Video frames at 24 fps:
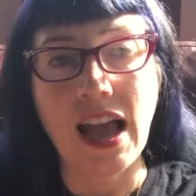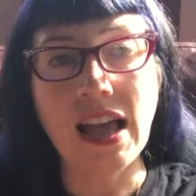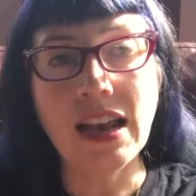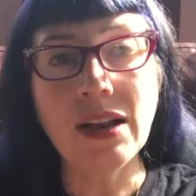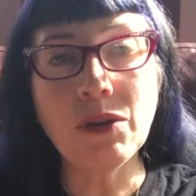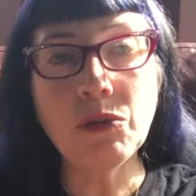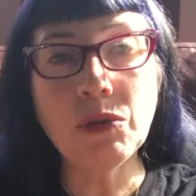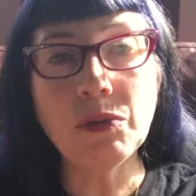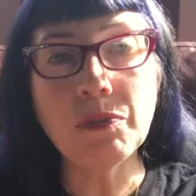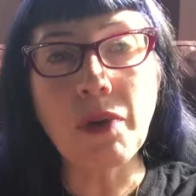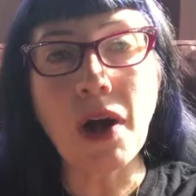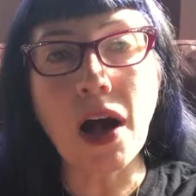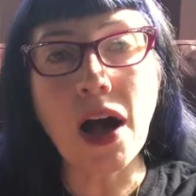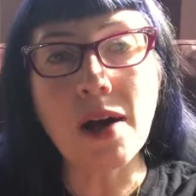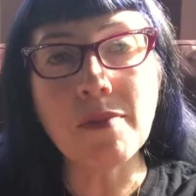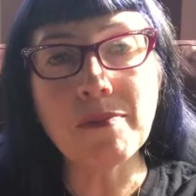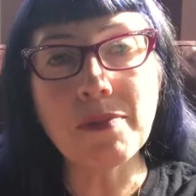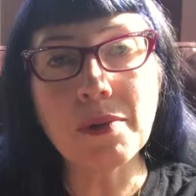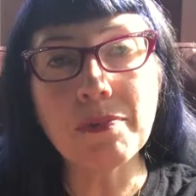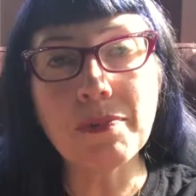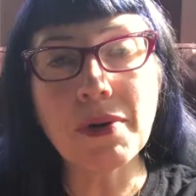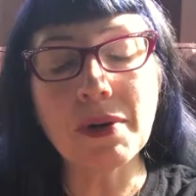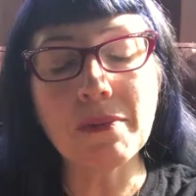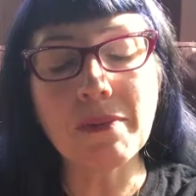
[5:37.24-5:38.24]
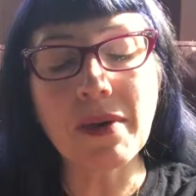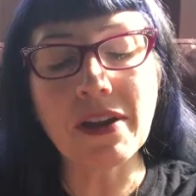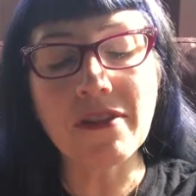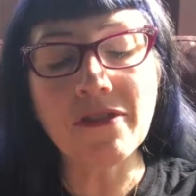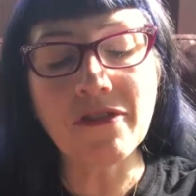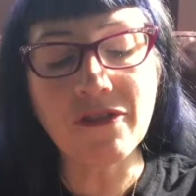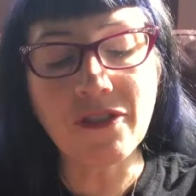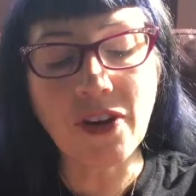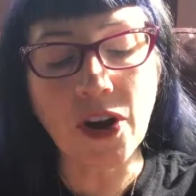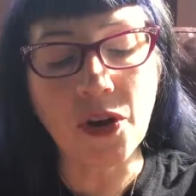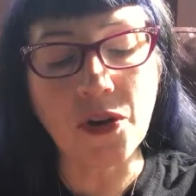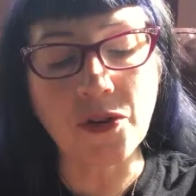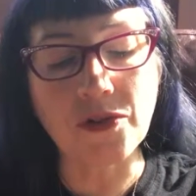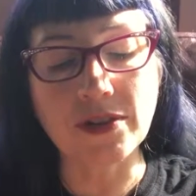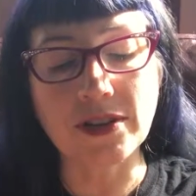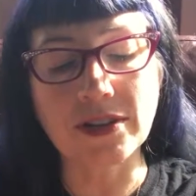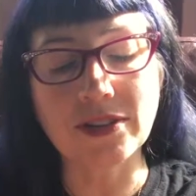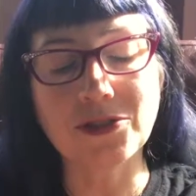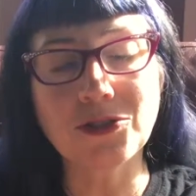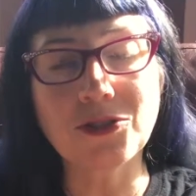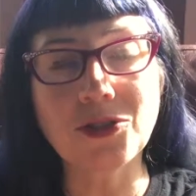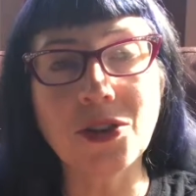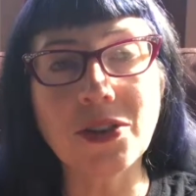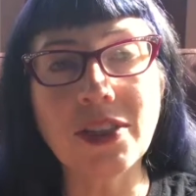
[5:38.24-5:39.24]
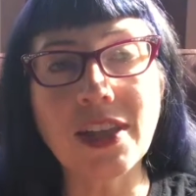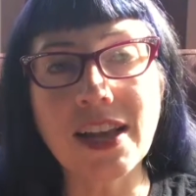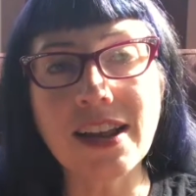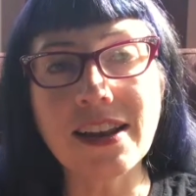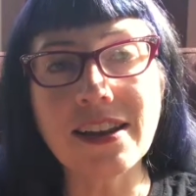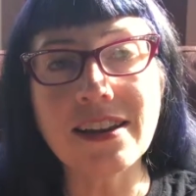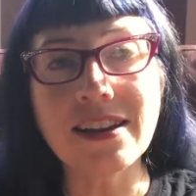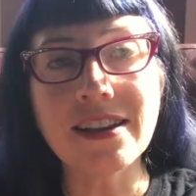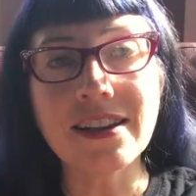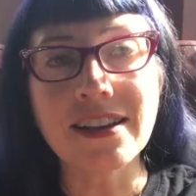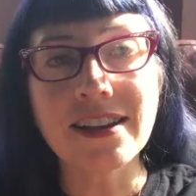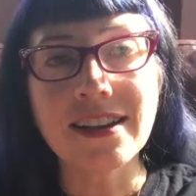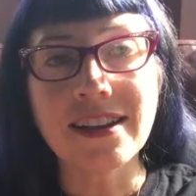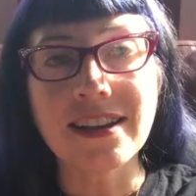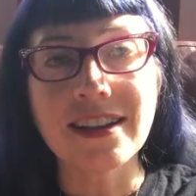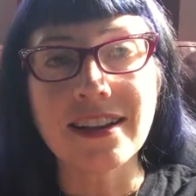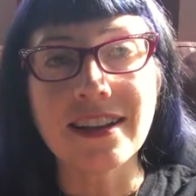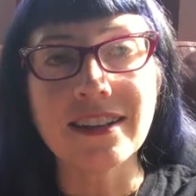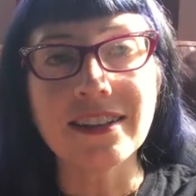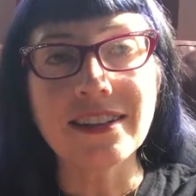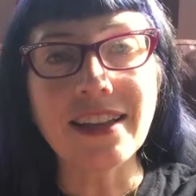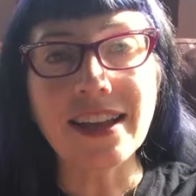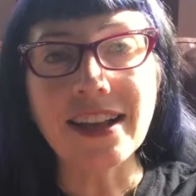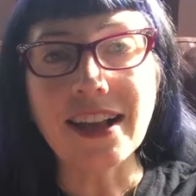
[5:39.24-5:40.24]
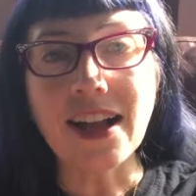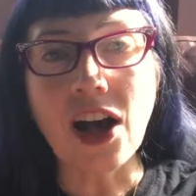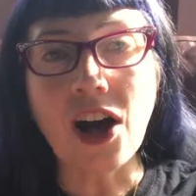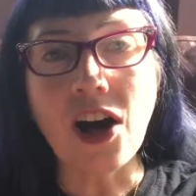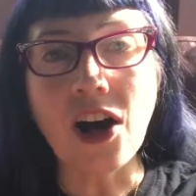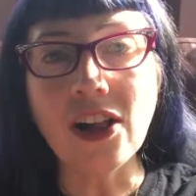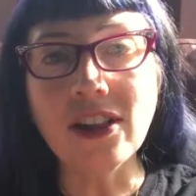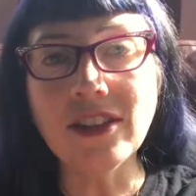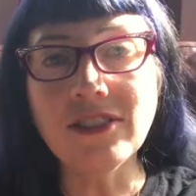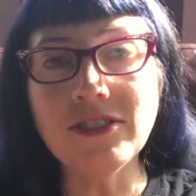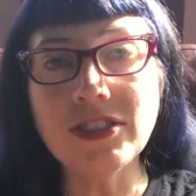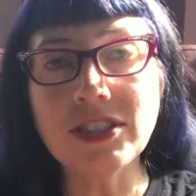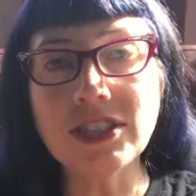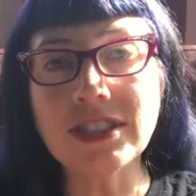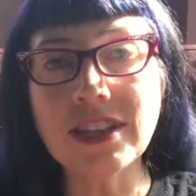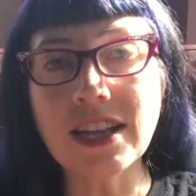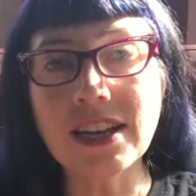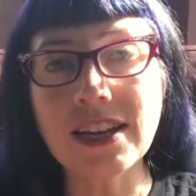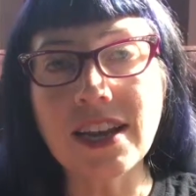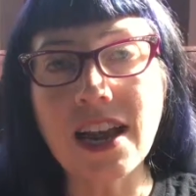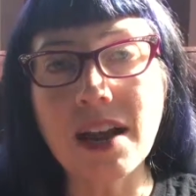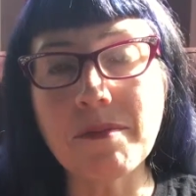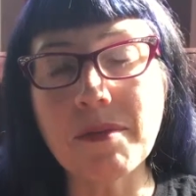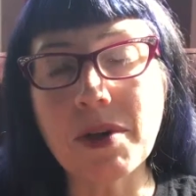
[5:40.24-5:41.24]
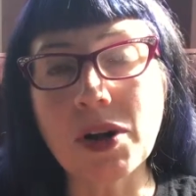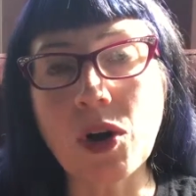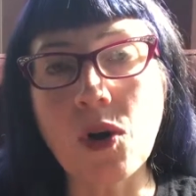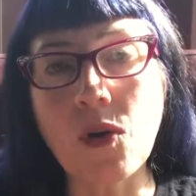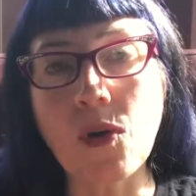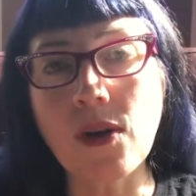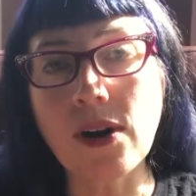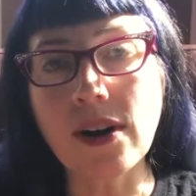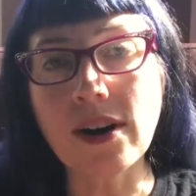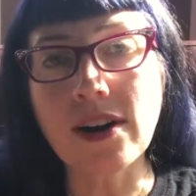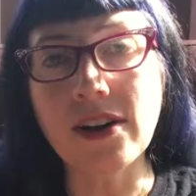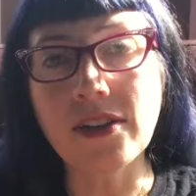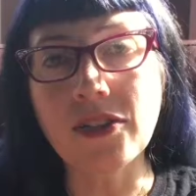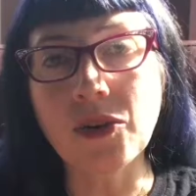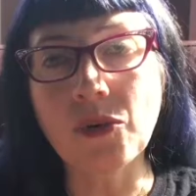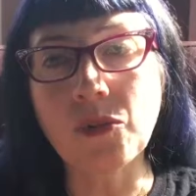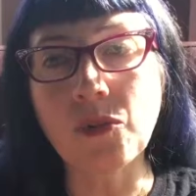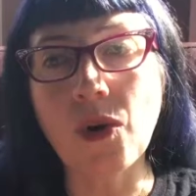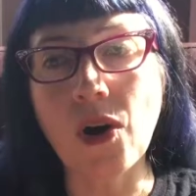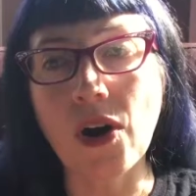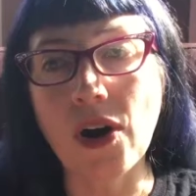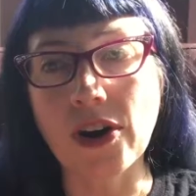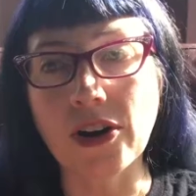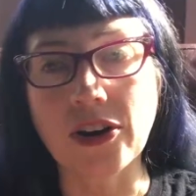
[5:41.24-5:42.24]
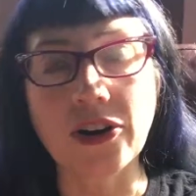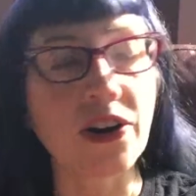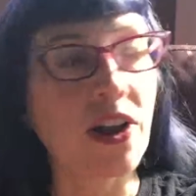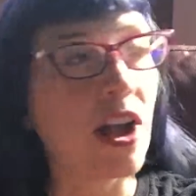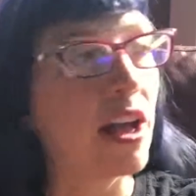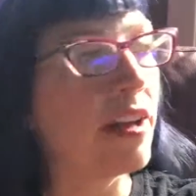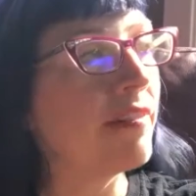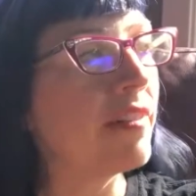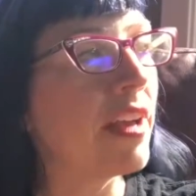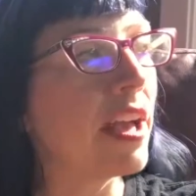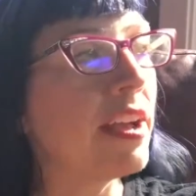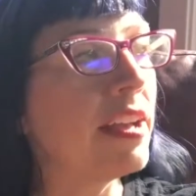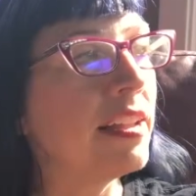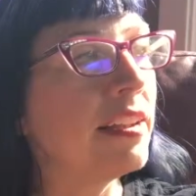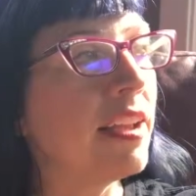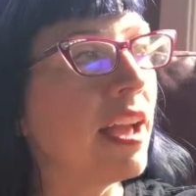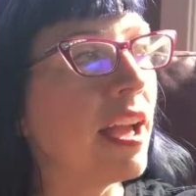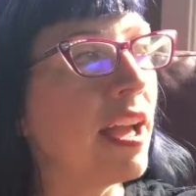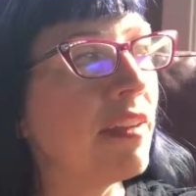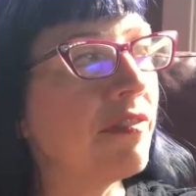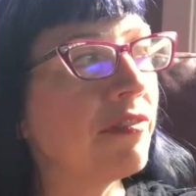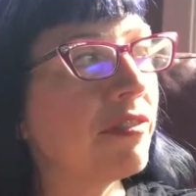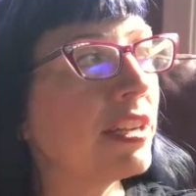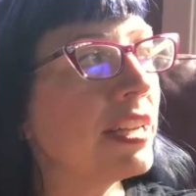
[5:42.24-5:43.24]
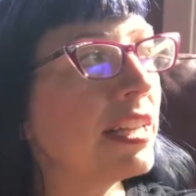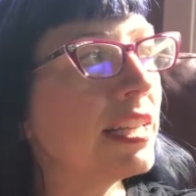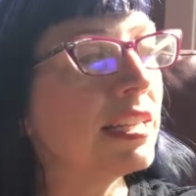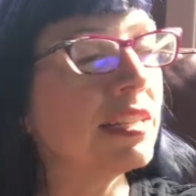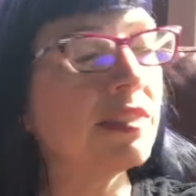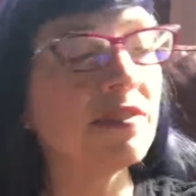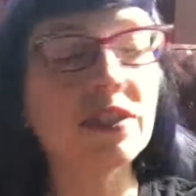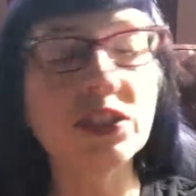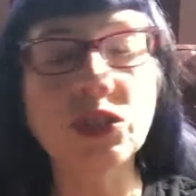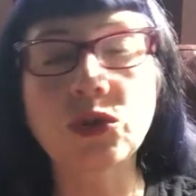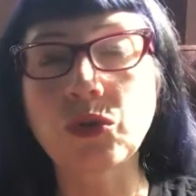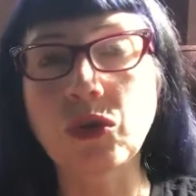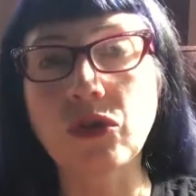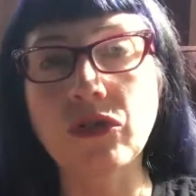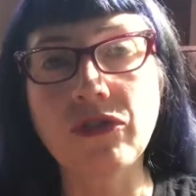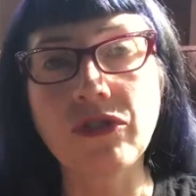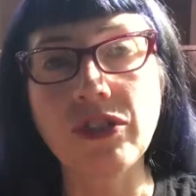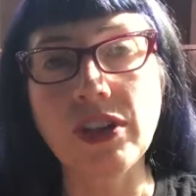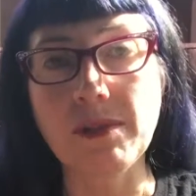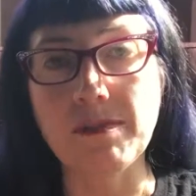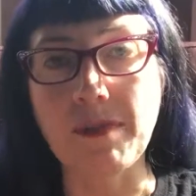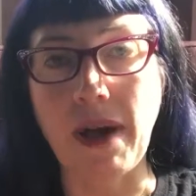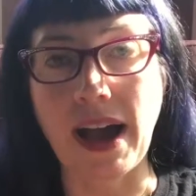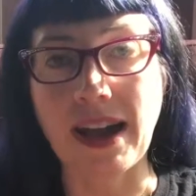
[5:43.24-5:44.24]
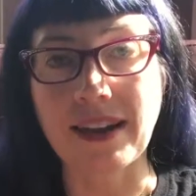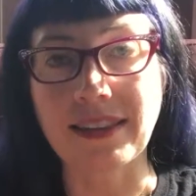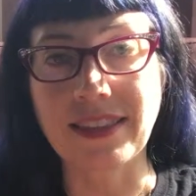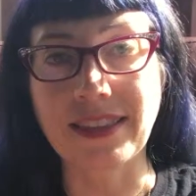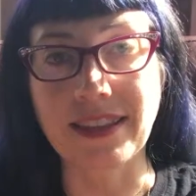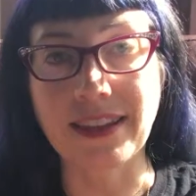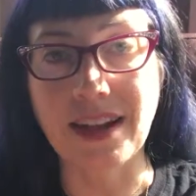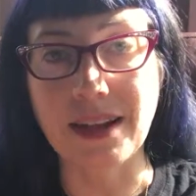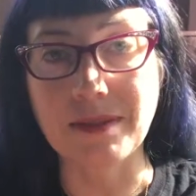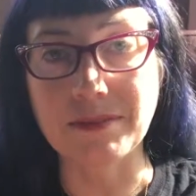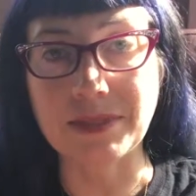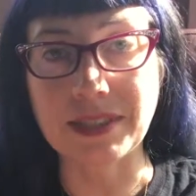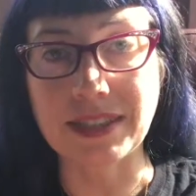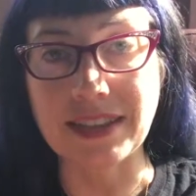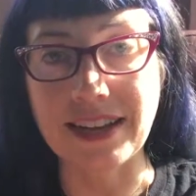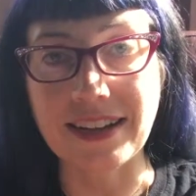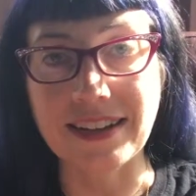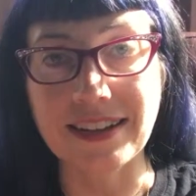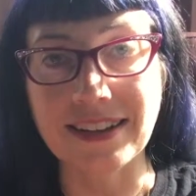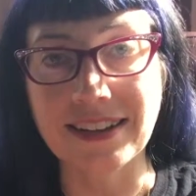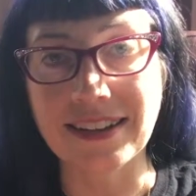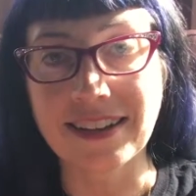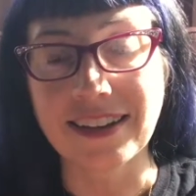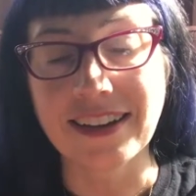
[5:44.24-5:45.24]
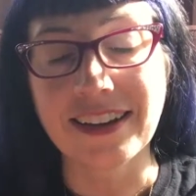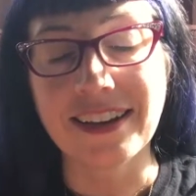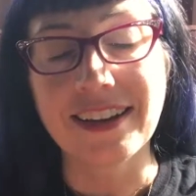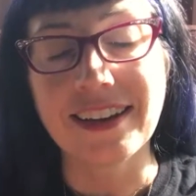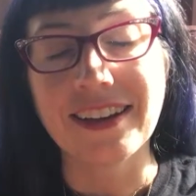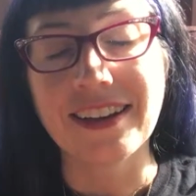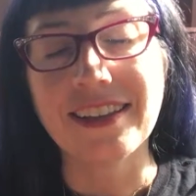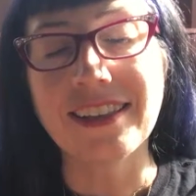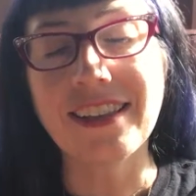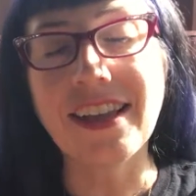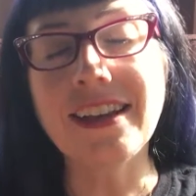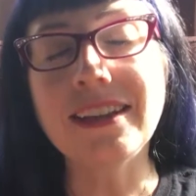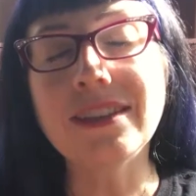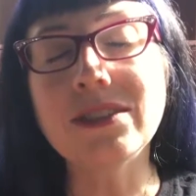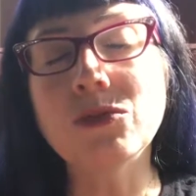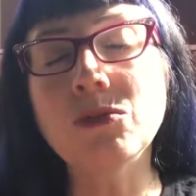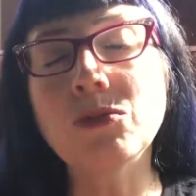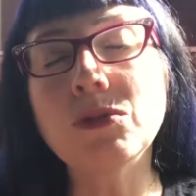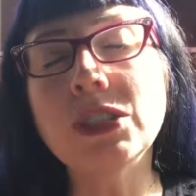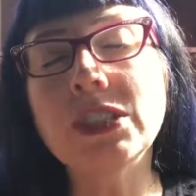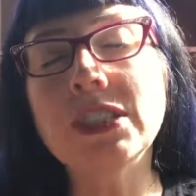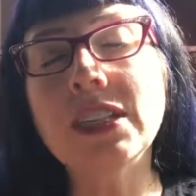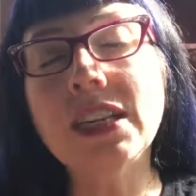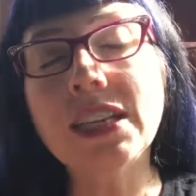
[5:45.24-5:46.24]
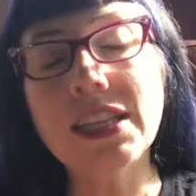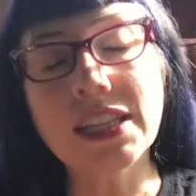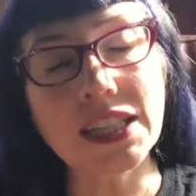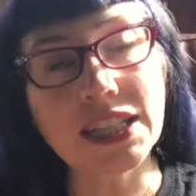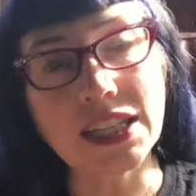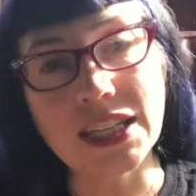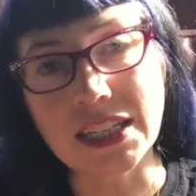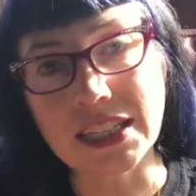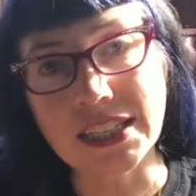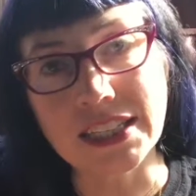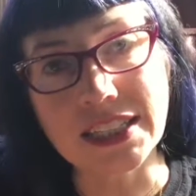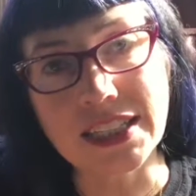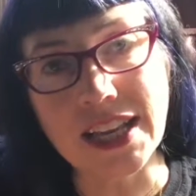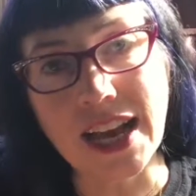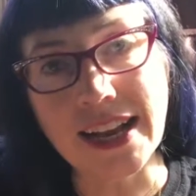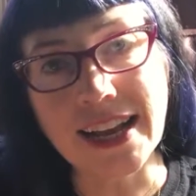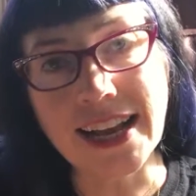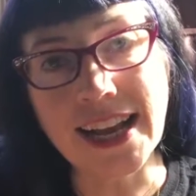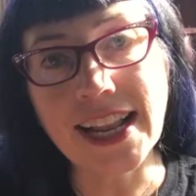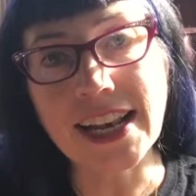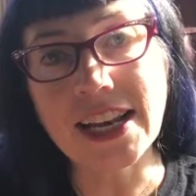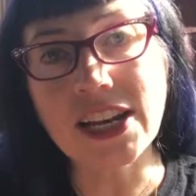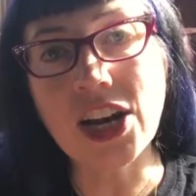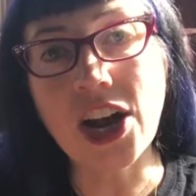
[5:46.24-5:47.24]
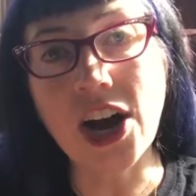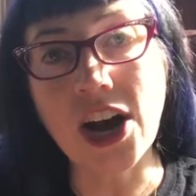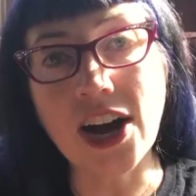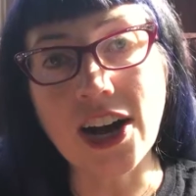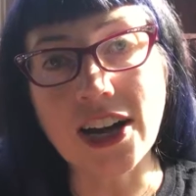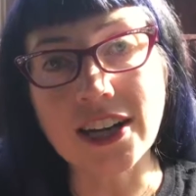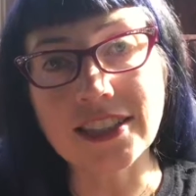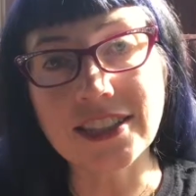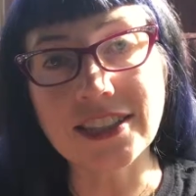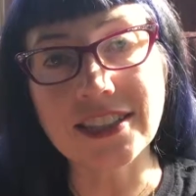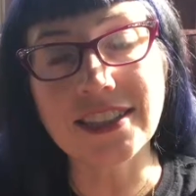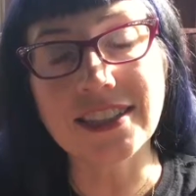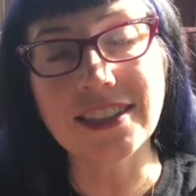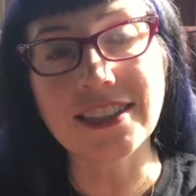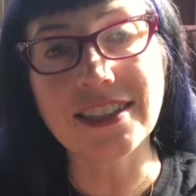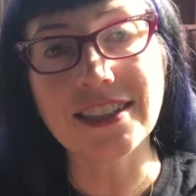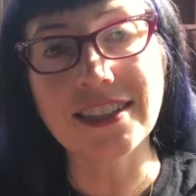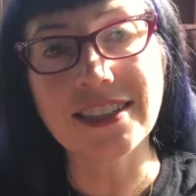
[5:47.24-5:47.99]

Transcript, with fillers: and it would pop up on my phone. So then like all of a sudden I'm a cork on the water of and every individual feedback that comes in. That is ridiculous. I cannot